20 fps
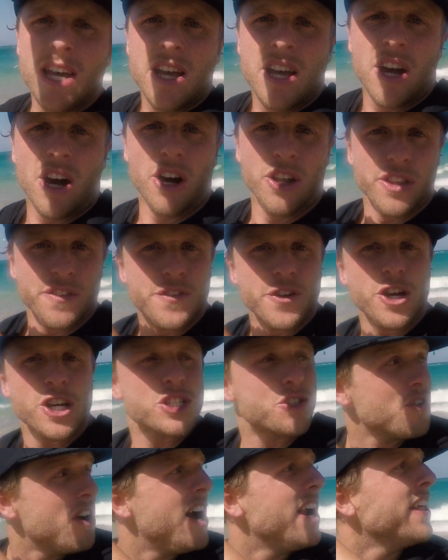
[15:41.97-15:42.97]
on the
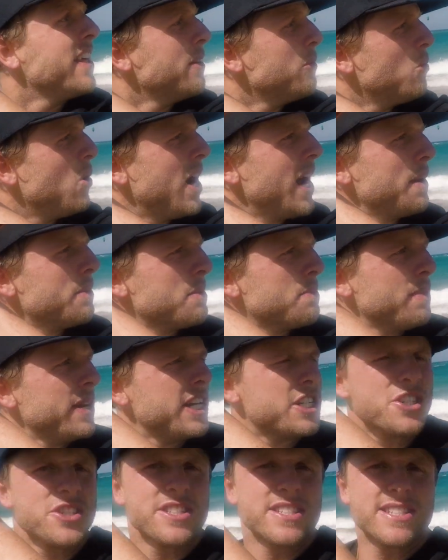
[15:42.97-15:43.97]
first run and way out the
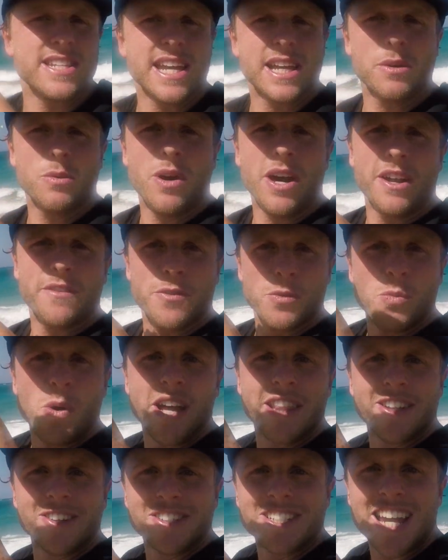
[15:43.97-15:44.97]
beach on the second one from
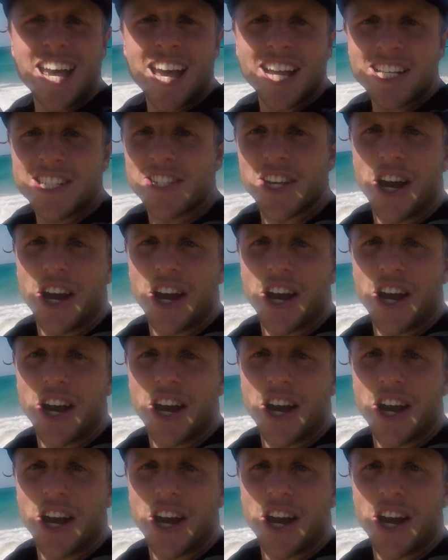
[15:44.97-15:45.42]
one little tack. So